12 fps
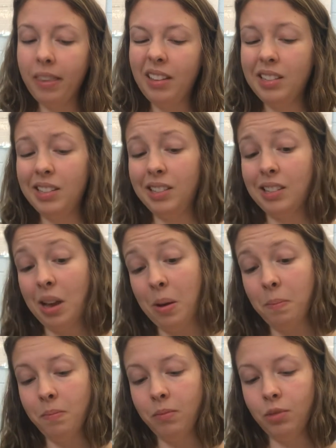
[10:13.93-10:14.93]

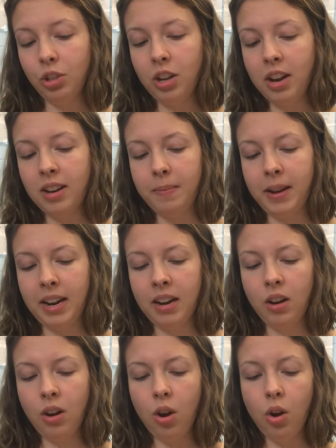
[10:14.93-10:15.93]
Some, John admitted.
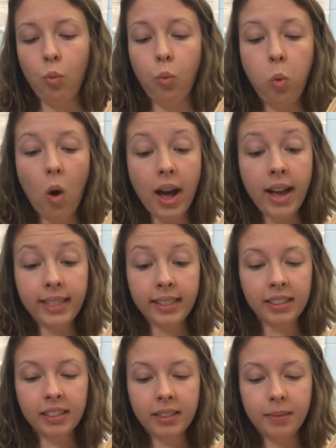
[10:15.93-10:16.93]
What?
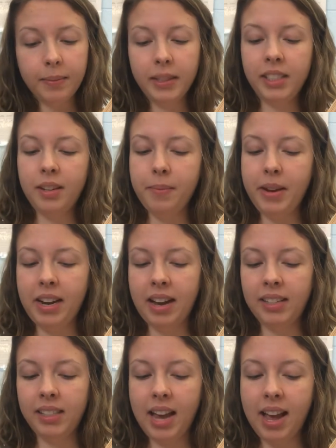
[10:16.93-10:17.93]
Mr.
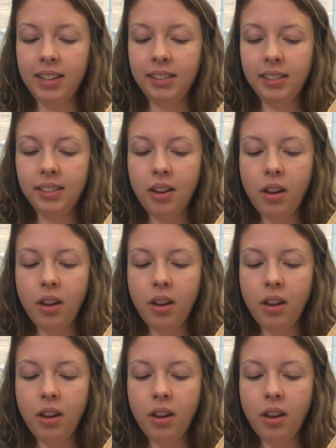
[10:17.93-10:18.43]
Midas asked.